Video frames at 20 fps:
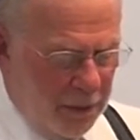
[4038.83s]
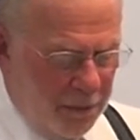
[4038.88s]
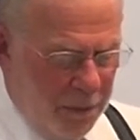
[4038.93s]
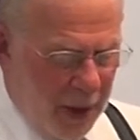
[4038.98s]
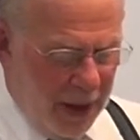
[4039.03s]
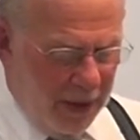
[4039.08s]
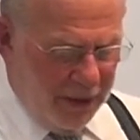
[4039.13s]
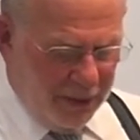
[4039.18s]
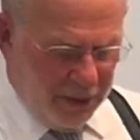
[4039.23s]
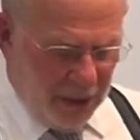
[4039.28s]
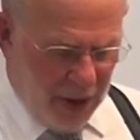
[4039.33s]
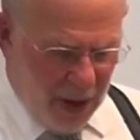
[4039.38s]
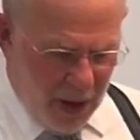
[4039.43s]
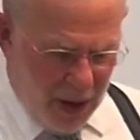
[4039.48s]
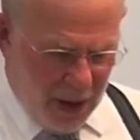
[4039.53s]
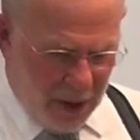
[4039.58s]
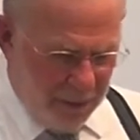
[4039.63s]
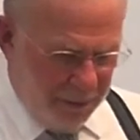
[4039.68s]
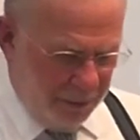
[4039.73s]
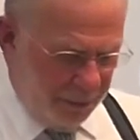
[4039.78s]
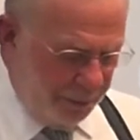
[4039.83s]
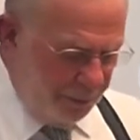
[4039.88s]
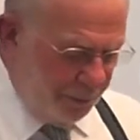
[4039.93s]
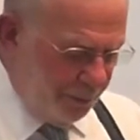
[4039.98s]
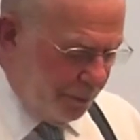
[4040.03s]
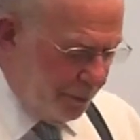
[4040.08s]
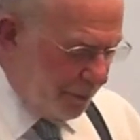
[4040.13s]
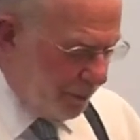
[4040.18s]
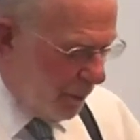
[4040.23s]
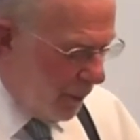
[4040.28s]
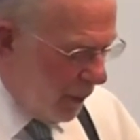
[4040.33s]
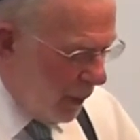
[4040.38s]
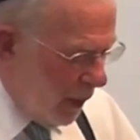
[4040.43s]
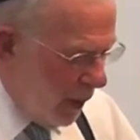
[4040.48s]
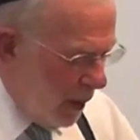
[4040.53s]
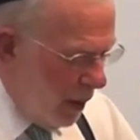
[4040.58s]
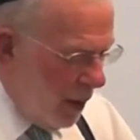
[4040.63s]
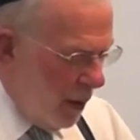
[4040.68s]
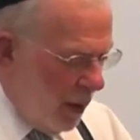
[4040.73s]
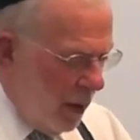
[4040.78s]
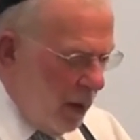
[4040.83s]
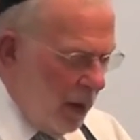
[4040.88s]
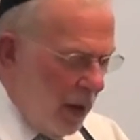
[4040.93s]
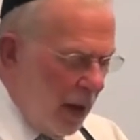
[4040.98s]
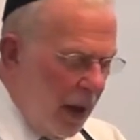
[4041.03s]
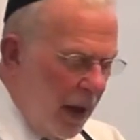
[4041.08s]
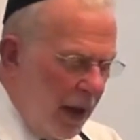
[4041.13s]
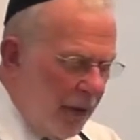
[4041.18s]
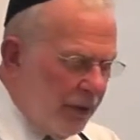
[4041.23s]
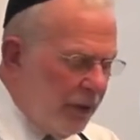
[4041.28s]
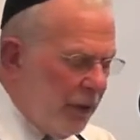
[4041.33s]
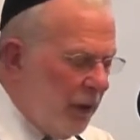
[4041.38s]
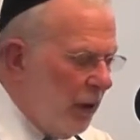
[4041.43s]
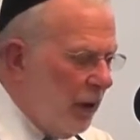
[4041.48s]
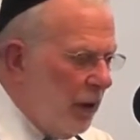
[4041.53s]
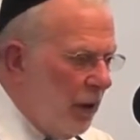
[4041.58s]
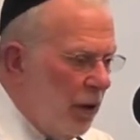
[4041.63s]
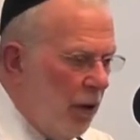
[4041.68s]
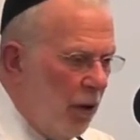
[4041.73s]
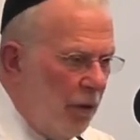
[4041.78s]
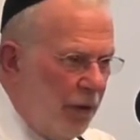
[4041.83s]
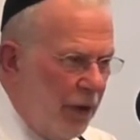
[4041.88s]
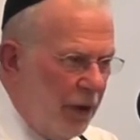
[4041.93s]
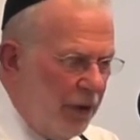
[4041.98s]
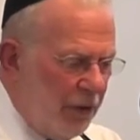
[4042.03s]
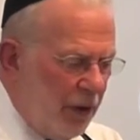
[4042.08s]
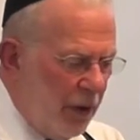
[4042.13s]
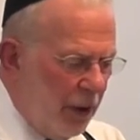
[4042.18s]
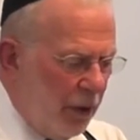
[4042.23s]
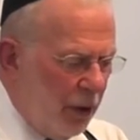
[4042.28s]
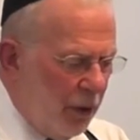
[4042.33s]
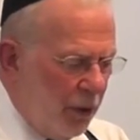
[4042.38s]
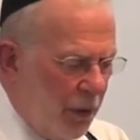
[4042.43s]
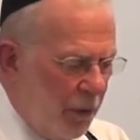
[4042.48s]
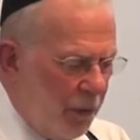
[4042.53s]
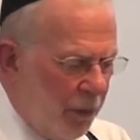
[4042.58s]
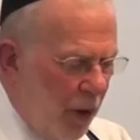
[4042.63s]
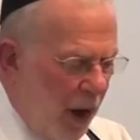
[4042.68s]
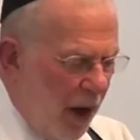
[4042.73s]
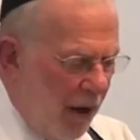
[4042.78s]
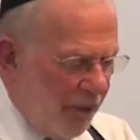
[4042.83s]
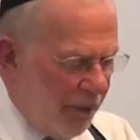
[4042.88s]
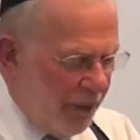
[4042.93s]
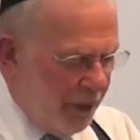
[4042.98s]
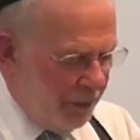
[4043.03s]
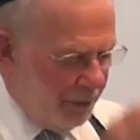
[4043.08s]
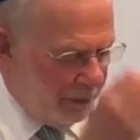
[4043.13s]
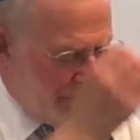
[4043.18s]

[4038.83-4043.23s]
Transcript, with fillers: based on Yecheskel Hanavi, Ezekiel the prophet,